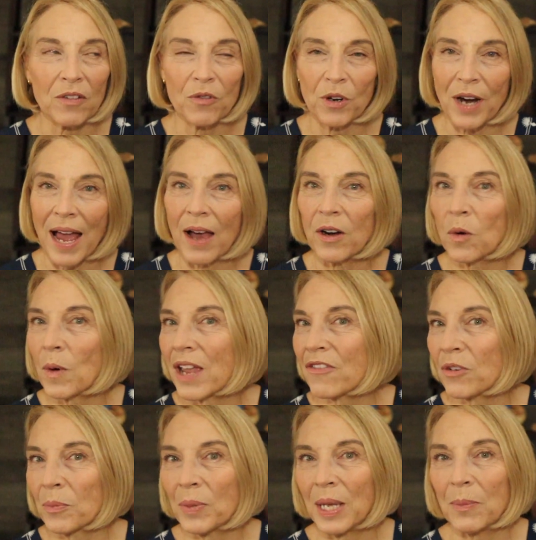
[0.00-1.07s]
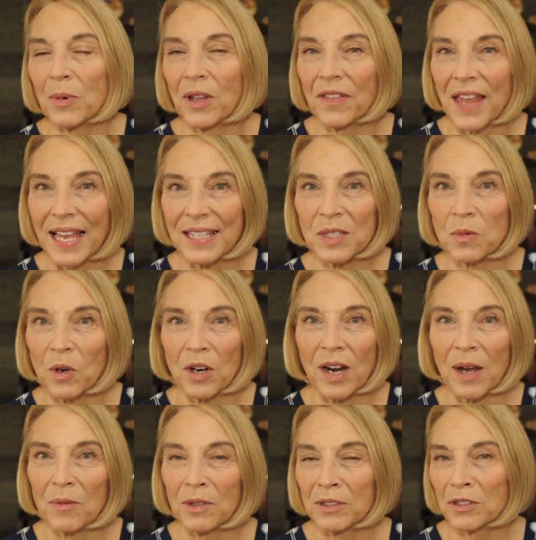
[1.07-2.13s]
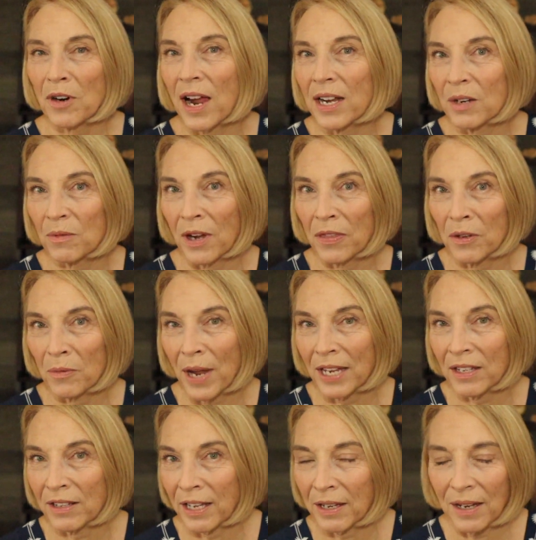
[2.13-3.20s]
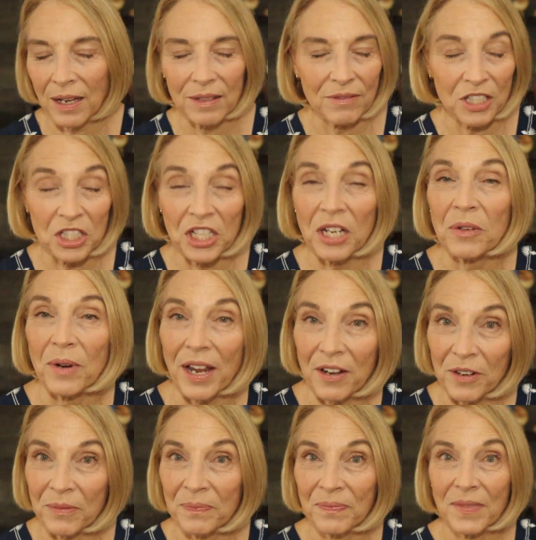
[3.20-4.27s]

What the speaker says: if we're out away from people, that's where I will try to run the generator.